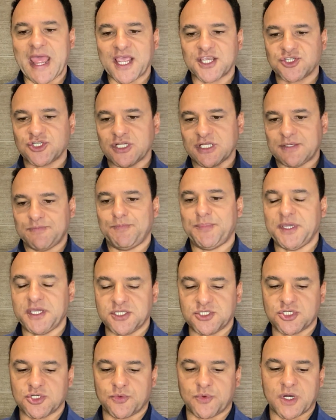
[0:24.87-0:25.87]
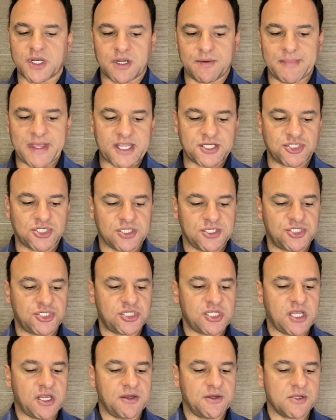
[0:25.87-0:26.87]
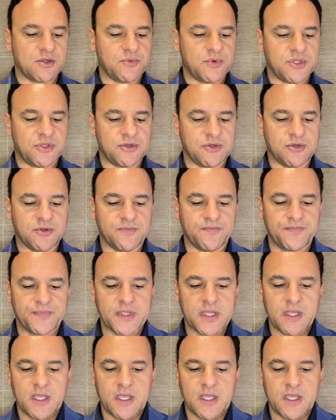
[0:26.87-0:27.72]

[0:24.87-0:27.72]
actually picture what I'm actually sharing with you.